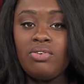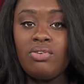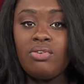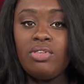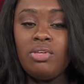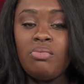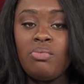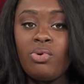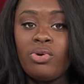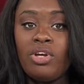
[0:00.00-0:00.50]

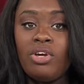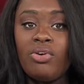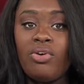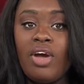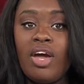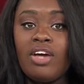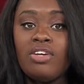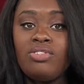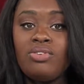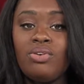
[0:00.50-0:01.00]
early morning
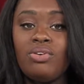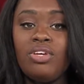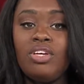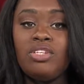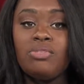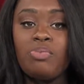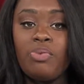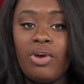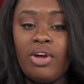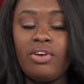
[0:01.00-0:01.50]
crash on
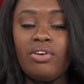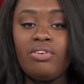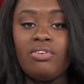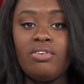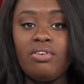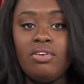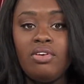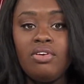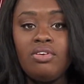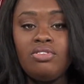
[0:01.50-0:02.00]
East Brainerd.
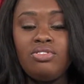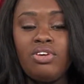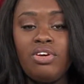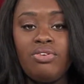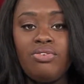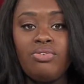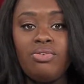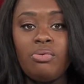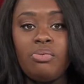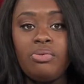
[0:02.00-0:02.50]

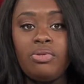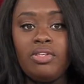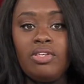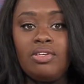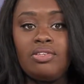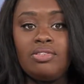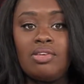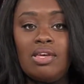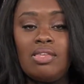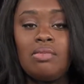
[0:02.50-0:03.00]
Chattanooga
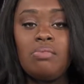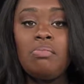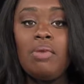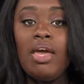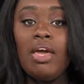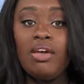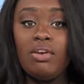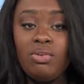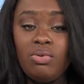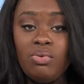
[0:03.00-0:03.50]
police say the
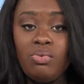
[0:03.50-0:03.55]
man who